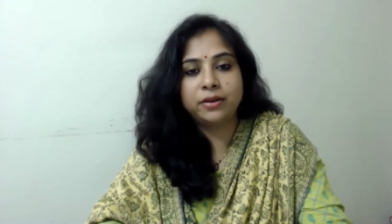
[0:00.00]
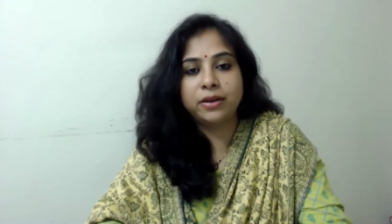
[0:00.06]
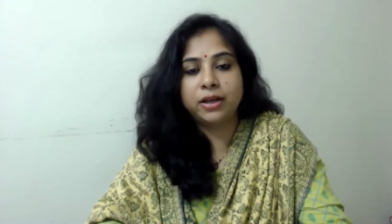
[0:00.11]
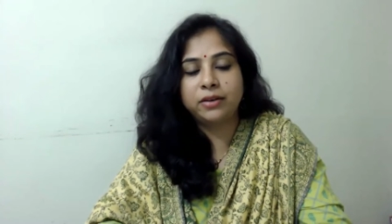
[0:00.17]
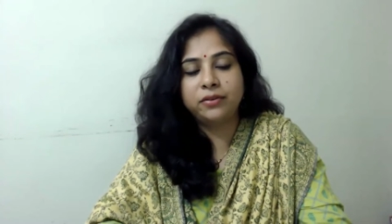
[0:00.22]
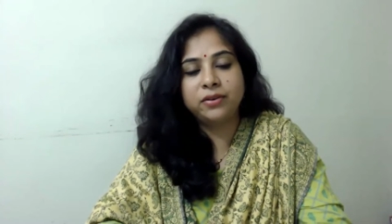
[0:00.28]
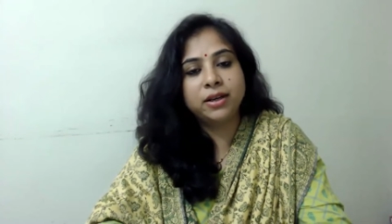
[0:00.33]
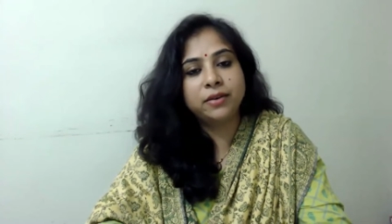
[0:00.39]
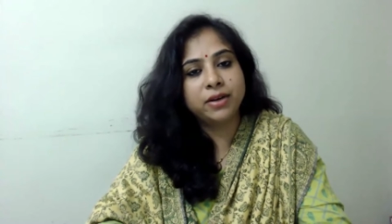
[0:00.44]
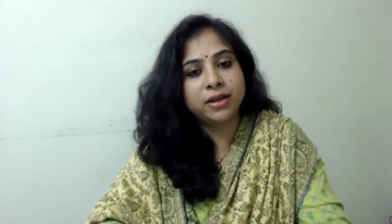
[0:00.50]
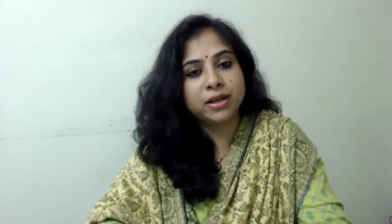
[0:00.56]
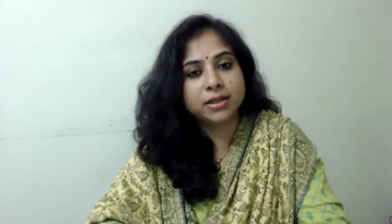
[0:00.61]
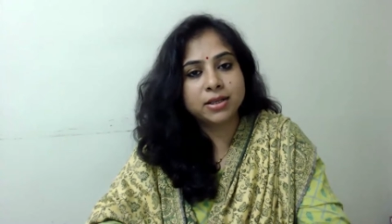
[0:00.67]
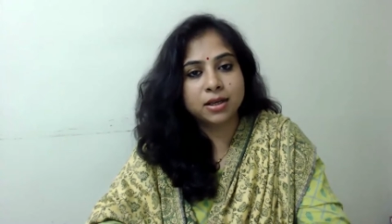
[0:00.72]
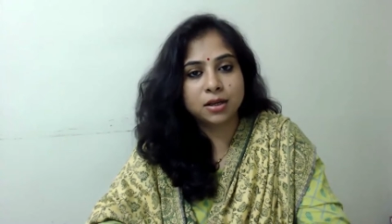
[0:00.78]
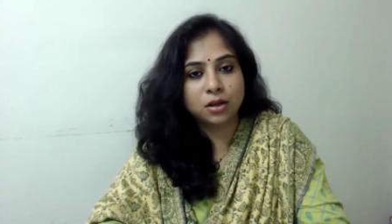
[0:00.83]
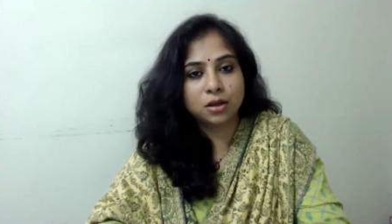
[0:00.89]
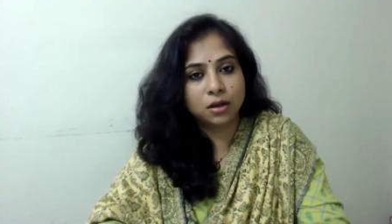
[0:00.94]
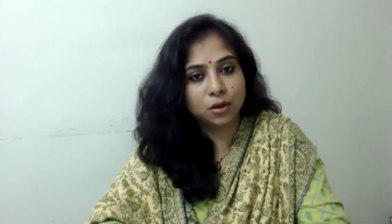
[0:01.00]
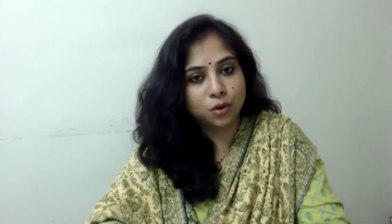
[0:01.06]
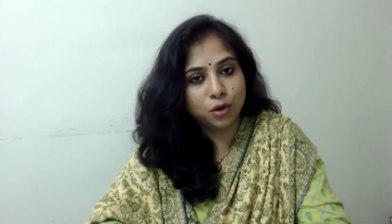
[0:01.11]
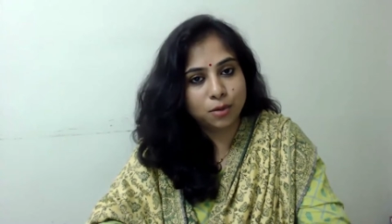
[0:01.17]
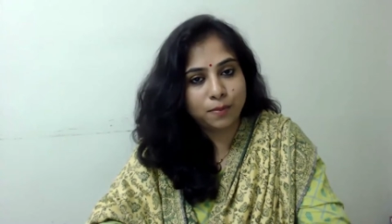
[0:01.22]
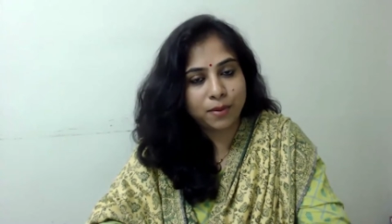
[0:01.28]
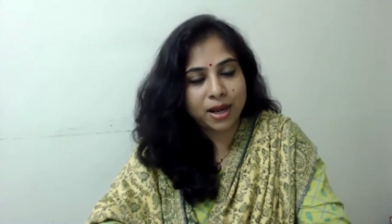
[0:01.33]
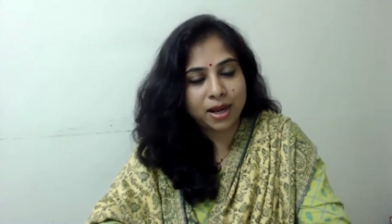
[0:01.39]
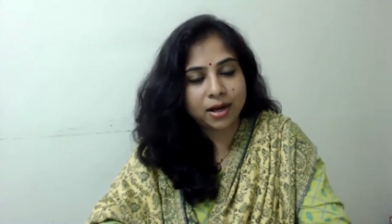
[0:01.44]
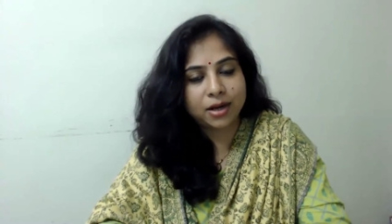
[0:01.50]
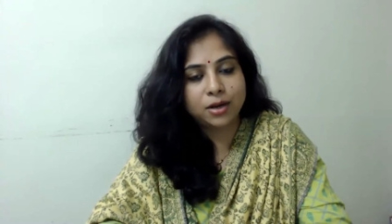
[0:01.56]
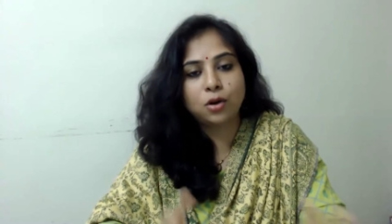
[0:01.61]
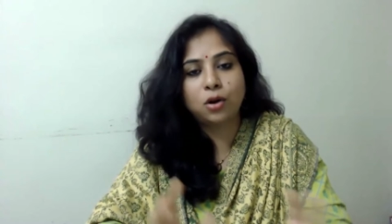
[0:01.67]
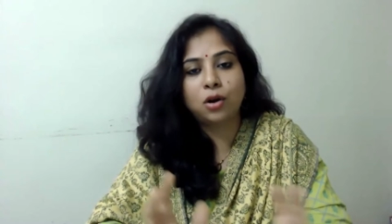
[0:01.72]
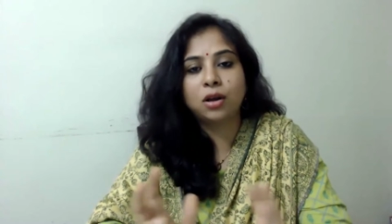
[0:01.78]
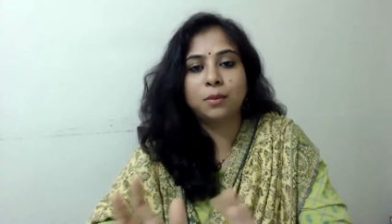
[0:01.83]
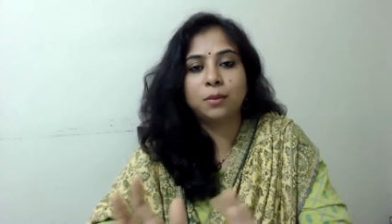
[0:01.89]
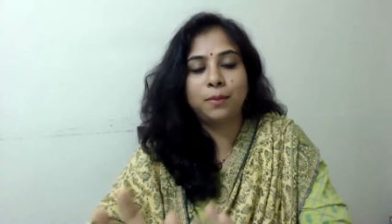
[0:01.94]
even if it is a good planet
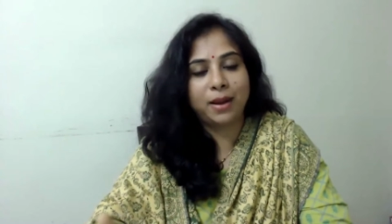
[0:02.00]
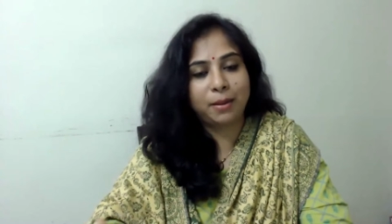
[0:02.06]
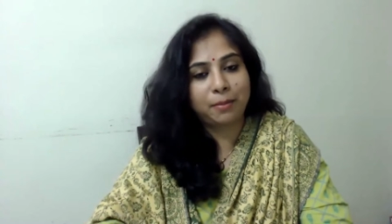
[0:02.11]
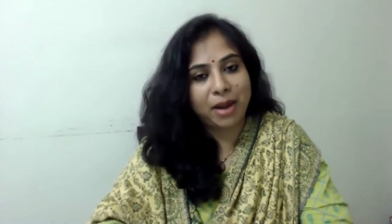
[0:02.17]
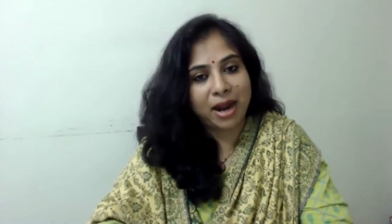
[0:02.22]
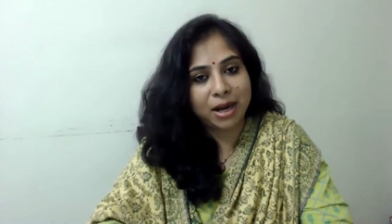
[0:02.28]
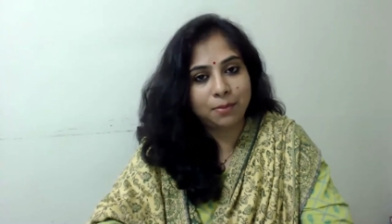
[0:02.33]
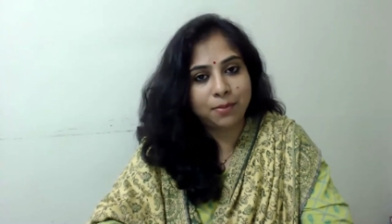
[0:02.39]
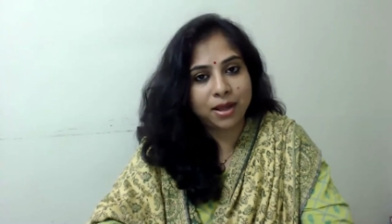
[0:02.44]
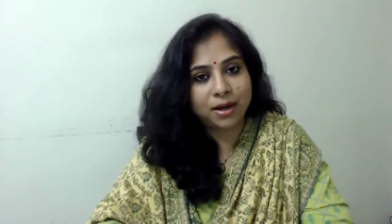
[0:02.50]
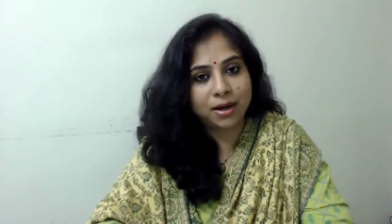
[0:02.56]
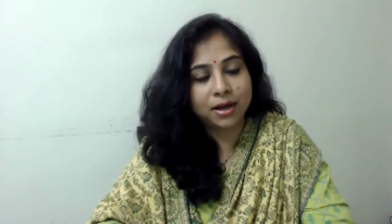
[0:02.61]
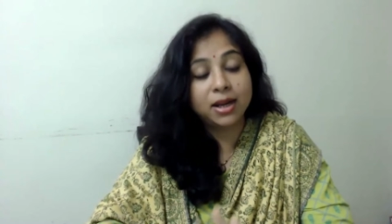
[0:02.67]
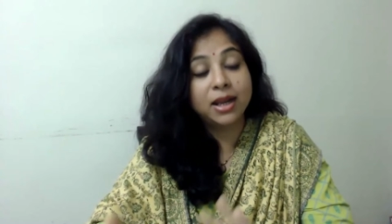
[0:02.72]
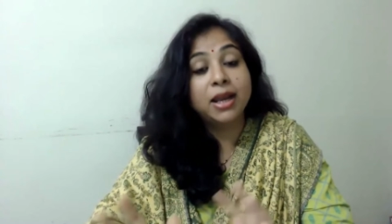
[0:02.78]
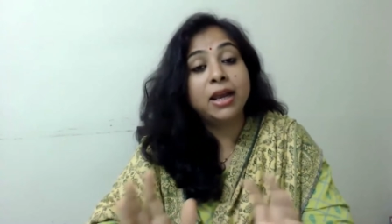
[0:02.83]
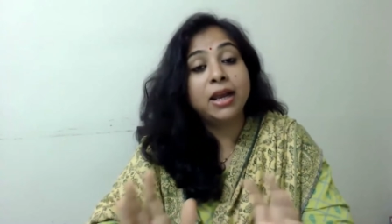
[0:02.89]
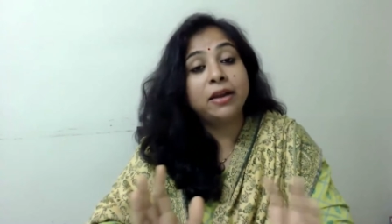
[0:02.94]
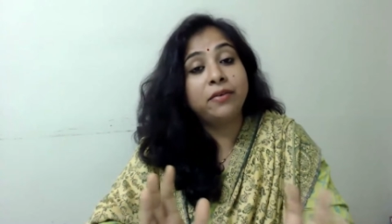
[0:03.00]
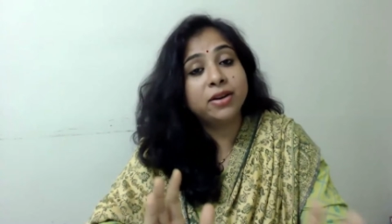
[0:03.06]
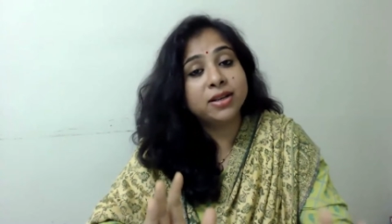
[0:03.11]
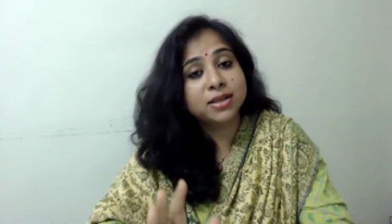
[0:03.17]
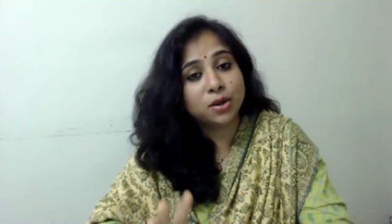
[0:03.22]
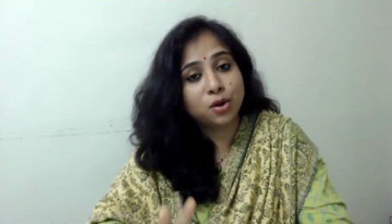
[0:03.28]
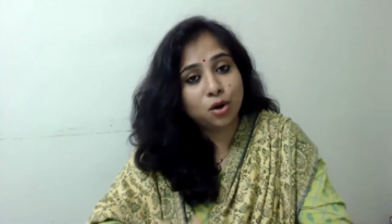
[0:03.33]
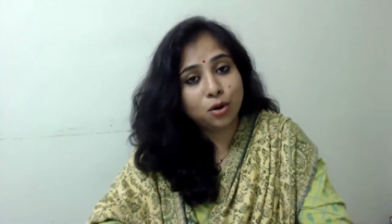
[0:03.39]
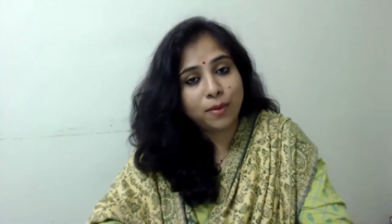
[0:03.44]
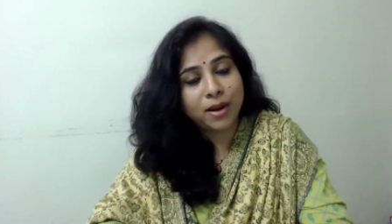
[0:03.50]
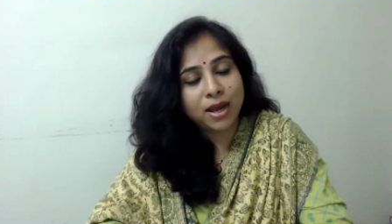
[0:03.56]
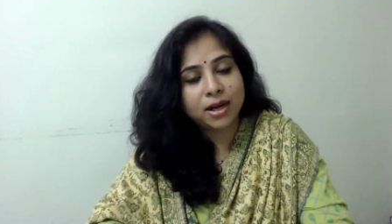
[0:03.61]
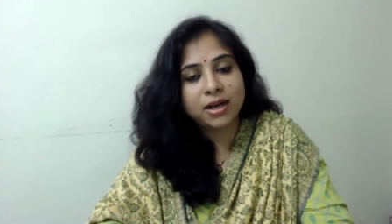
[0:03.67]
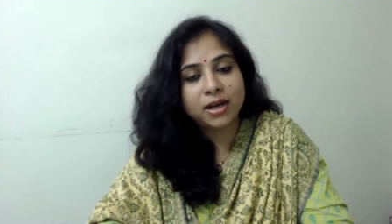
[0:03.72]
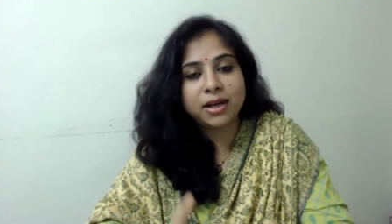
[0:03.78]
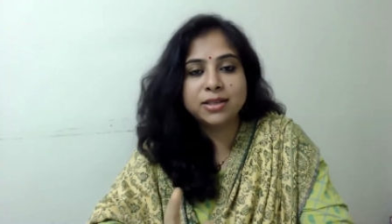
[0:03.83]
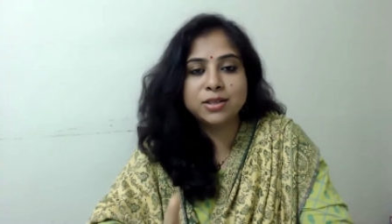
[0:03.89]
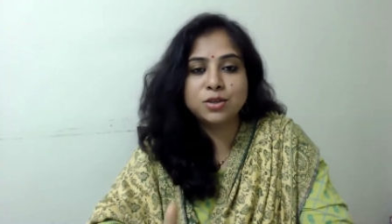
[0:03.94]
or a bad planet, if it is a good
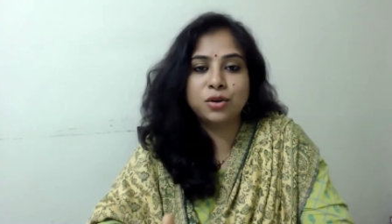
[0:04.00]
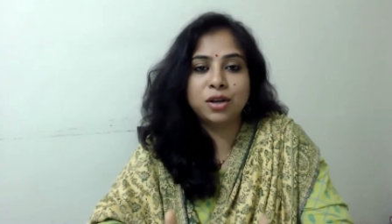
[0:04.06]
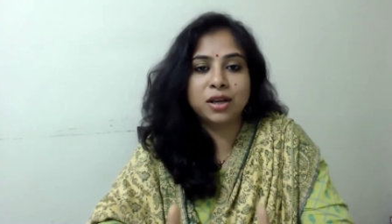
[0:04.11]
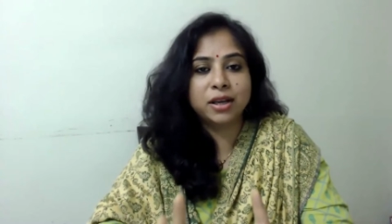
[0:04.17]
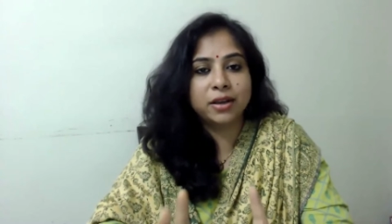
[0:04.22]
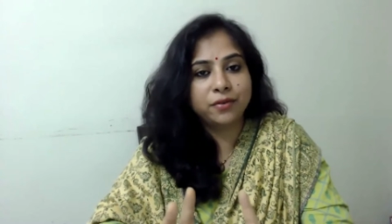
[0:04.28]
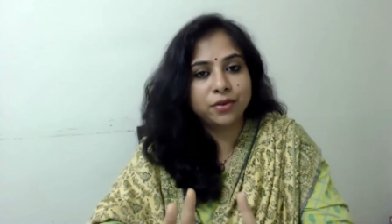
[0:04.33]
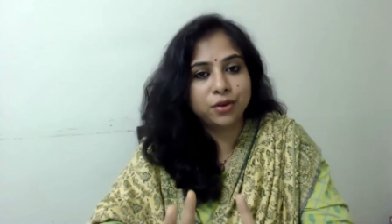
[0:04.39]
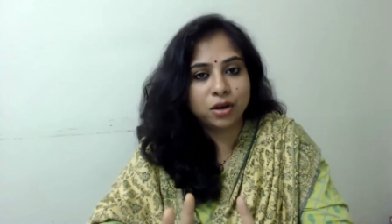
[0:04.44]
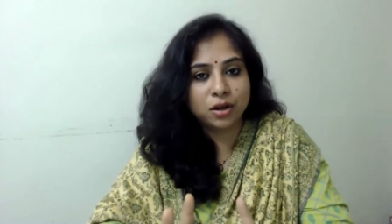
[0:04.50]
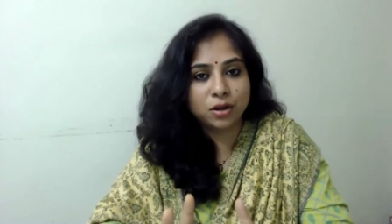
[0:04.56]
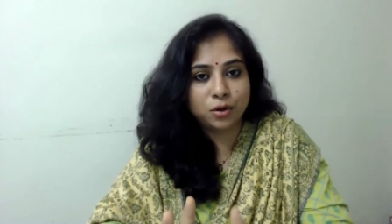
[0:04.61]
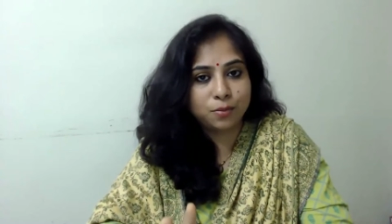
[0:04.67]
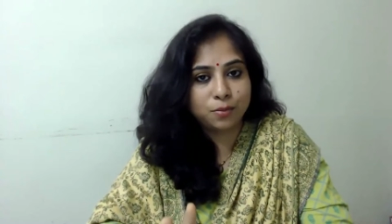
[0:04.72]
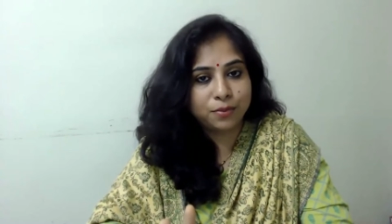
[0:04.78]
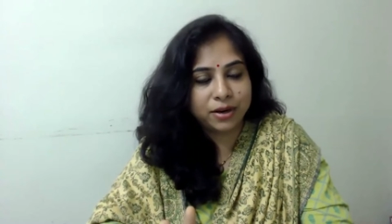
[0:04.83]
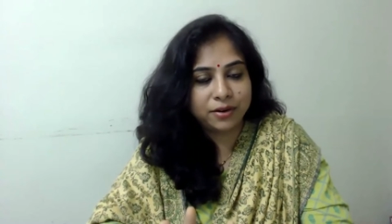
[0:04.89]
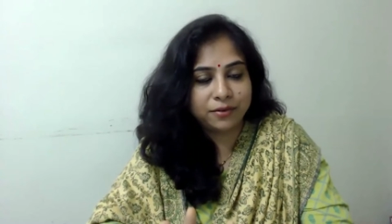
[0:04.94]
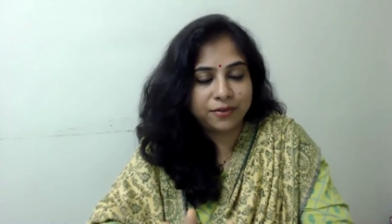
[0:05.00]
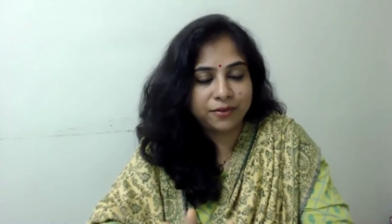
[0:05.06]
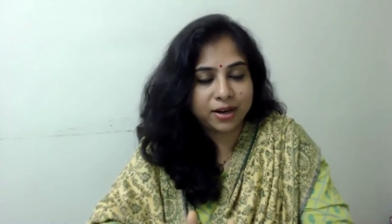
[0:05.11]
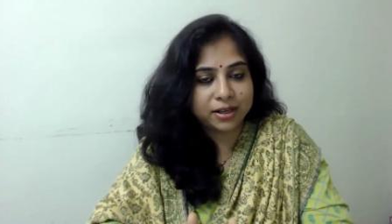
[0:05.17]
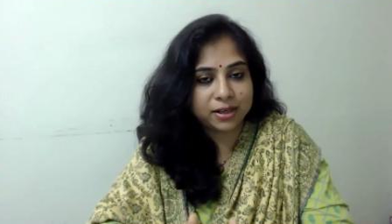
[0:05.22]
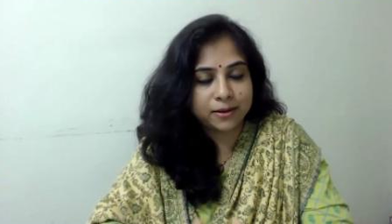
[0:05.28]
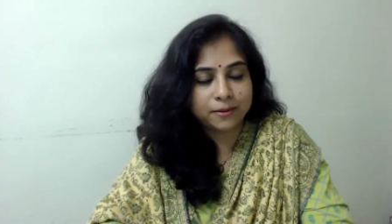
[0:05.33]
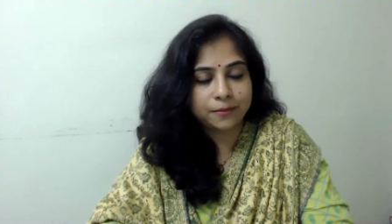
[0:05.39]
planet, it's going to give you a good effect.